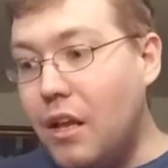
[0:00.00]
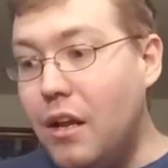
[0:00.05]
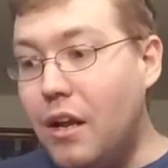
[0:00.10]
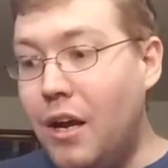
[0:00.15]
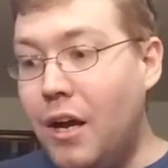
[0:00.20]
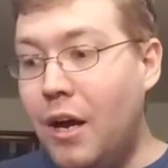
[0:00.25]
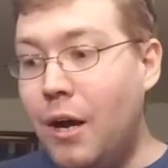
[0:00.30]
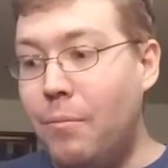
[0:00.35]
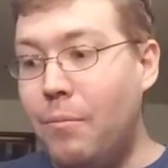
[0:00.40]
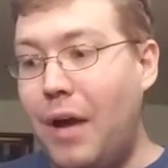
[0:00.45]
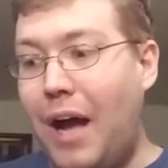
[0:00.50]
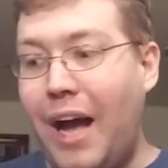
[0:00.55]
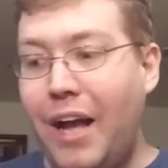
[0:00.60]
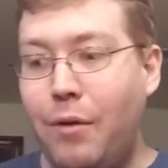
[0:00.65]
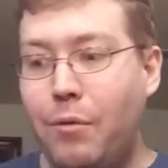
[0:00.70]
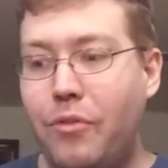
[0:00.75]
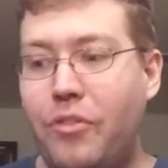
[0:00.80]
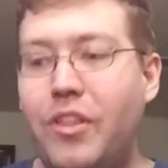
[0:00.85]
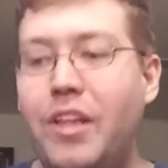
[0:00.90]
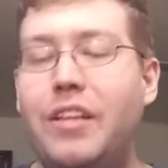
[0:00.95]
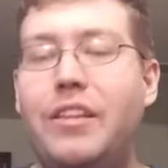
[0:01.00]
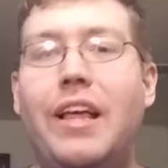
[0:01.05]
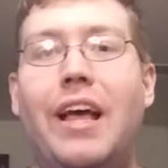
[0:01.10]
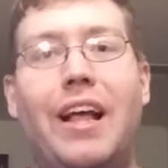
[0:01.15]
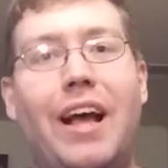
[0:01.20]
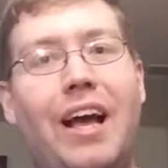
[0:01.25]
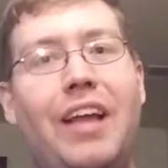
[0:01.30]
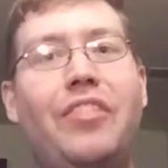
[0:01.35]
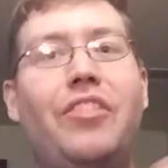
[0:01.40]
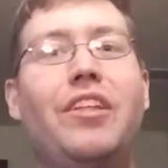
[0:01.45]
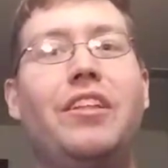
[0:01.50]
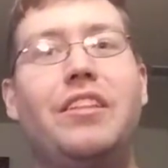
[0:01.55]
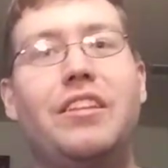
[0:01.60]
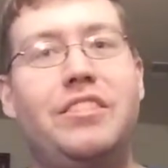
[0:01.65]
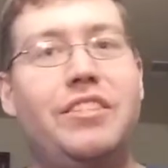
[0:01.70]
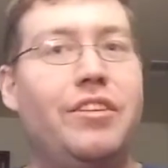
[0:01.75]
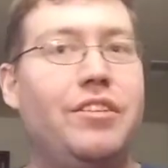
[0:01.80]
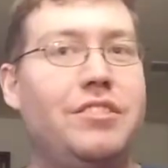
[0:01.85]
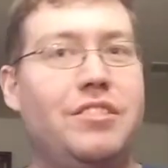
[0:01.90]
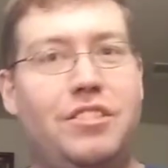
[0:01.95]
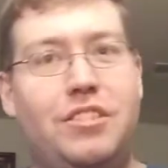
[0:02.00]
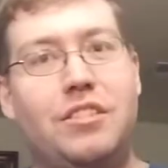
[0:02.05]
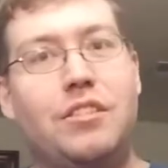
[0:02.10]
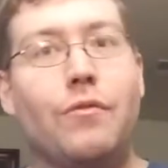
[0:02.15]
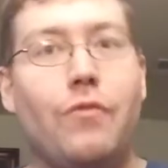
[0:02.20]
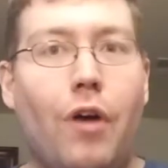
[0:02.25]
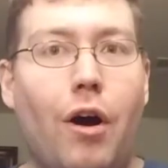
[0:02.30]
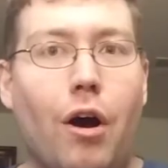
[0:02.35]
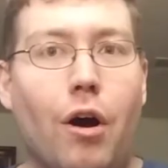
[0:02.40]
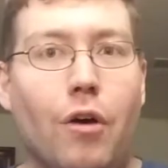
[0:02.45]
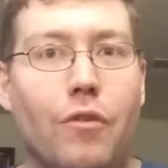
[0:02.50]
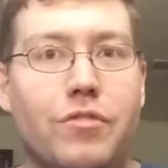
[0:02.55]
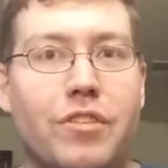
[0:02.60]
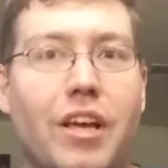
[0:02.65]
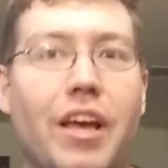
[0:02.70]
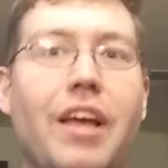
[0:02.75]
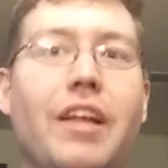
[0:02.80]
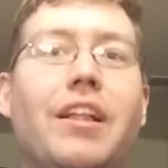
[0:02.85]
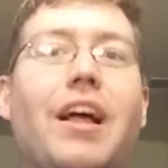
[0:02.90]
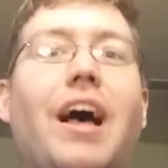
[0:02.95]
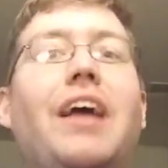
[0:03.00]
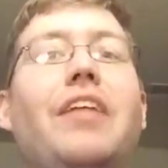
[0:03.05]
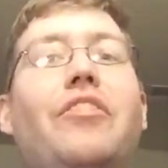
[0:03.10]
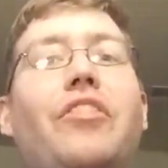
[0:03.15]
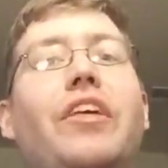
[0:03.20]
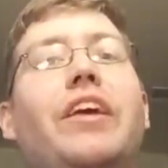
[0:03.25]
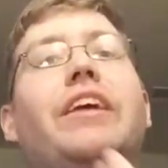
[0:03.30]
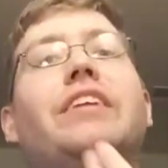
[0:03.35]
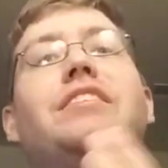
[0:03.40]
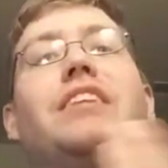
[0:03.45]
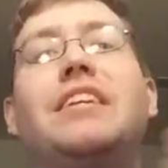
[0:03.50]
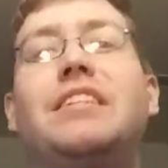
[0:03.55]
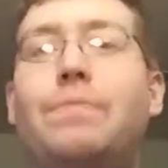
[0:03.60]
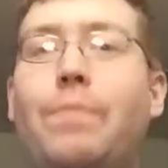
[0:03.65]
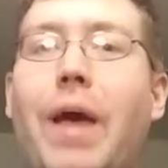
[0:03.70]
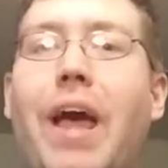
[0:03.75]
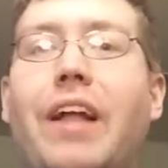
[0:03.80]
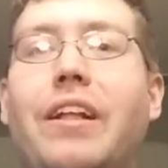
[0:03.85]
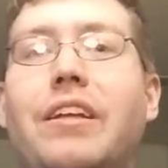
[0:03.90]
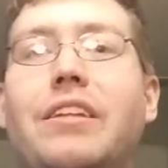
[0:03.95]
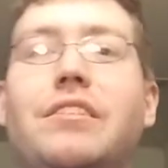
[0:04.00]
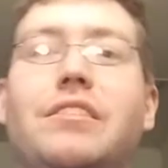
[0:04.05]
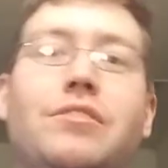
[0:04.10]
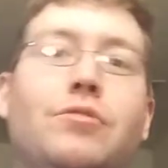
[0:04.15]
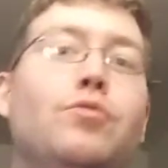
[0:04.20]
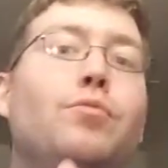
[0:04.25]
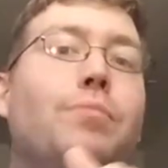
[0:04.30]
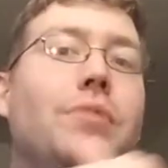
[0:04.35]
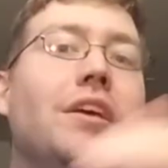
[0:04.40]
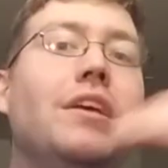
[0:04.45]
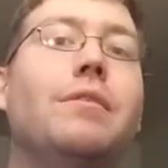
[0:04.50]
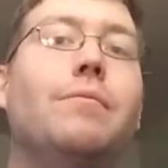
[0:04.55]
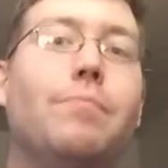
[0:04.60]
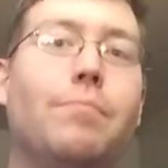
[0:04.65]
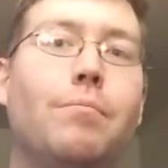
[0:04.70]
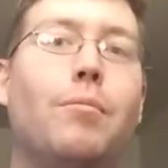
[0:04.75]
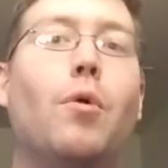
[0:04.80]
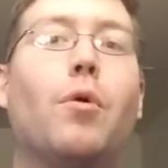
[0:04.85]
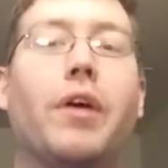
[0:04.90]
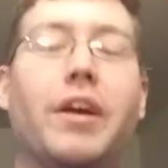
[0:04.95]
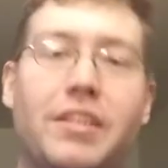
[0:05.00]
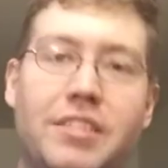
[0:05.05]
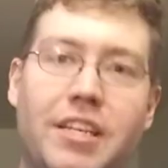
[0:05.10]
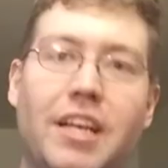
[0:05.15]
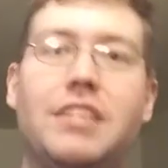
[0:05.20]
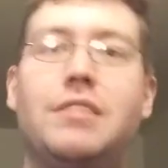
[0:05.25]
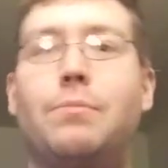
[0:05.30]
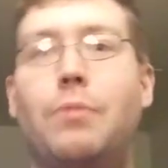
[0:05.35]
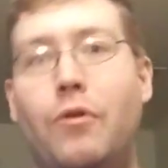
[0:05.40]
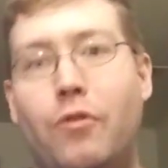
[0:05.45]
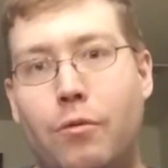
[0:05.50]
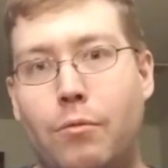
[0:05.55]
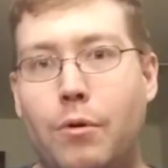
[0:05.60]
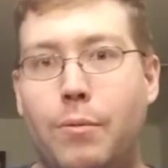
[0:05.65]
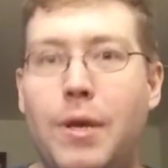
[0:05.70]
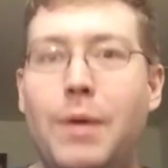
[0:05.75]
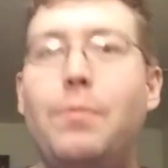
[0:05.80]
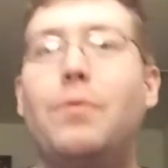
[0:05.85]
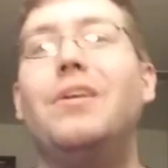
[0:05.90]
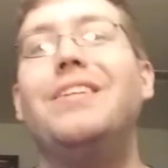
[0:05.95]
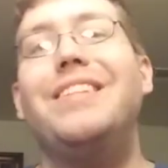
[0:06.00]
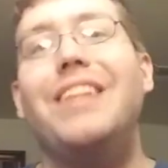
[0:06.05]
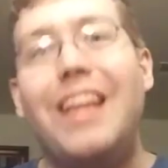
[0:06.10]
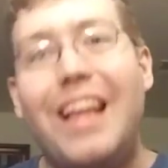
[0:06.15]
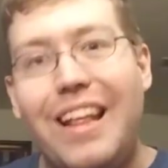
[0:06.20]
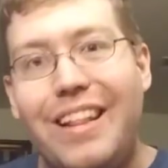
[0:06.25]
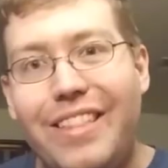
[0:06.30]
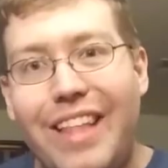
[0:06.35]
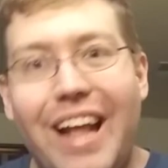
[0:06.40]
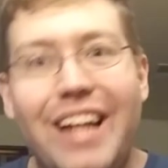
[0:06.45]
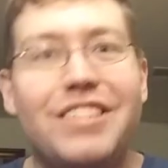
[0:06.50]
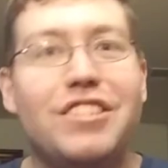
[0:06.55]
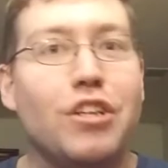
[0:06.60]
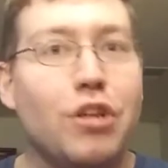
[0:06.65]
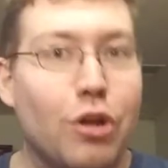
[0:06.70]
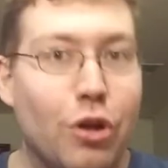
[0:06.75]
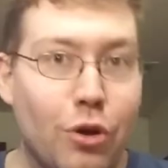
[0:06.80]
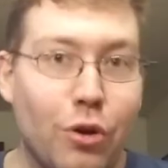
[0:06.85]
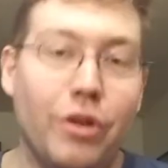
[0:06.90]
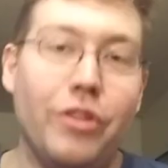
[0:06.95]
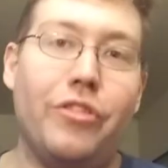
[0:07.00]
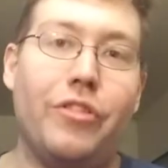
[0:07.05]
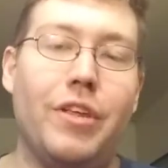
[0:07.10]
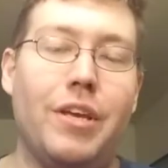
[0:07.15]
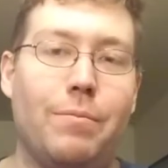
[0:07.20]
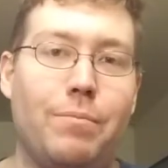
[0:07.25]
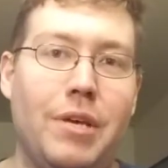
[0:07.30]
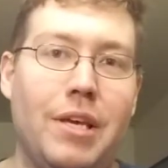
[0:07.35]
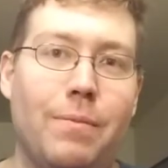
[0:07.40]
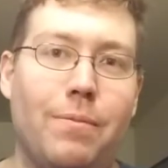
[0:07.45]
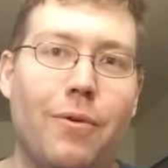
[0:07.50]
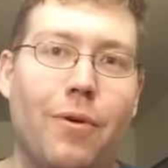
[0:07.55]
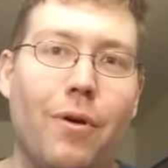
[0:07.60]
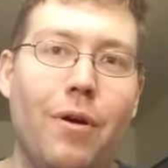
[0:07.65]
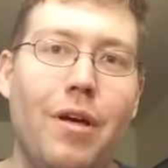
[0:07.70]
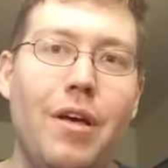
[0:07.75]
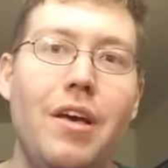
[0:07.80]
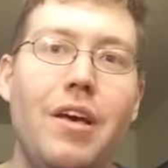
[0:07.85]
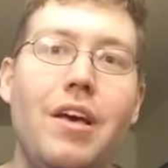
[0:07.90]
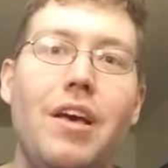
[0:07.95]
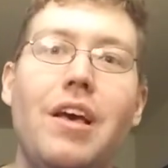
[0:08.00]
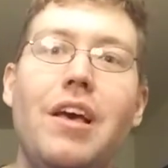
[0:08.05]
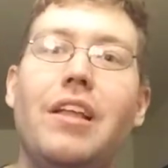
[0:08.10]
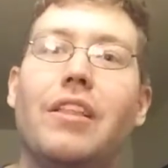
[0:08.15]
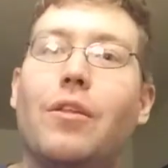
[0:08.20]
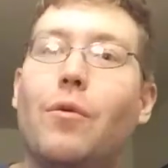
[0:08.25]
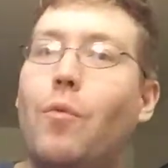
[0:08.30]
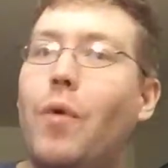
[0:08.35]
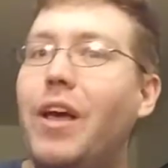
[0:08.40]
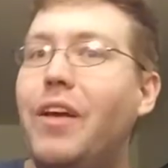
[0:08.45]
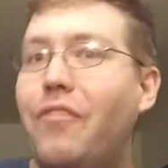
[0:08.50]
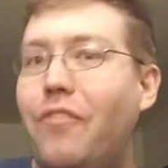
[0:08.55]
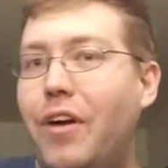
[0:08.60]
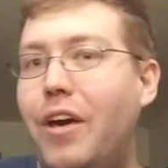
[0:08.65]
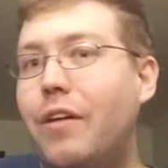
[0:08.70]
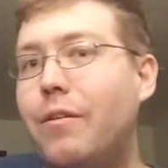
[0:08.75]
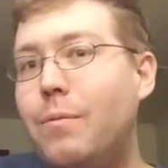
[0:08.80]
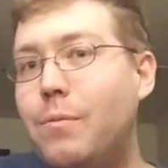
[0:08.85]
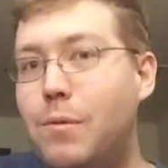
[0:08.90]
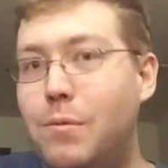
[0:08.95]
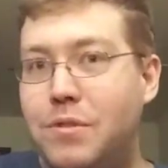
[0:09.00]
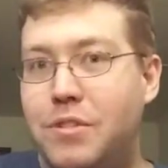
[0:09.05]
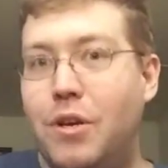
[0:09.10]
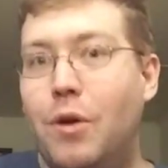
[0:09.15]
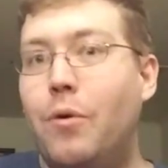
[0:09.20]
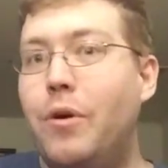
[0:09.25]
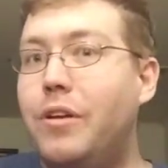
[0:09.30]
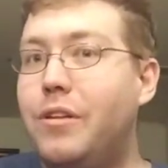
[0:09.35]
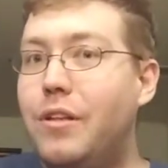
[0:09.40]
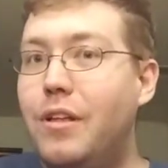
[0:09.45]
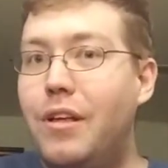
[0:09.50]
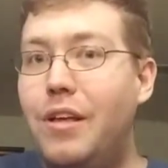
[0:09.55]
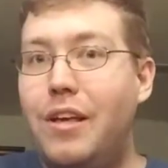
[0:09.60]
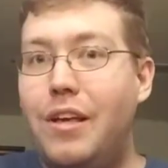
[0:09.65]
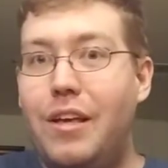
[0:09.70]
I don't think that. I think the series has just evolved, and I think it's expanded to be more accessible for more people, and that's a good thing, people. The way Fire Emblem was going,